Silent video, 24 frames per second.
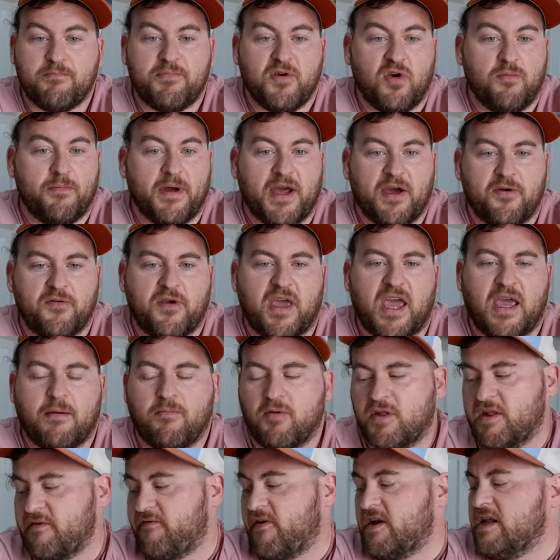build my own
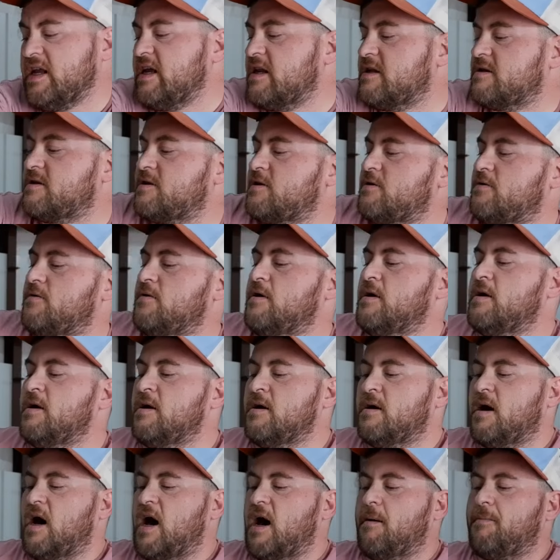cables if I needed to,
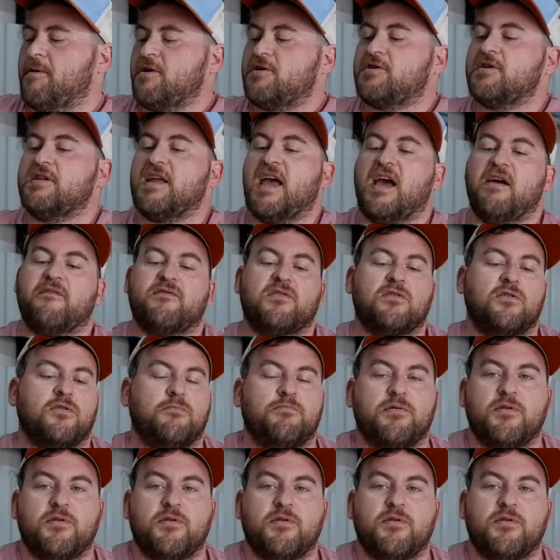but you shouldn't have to.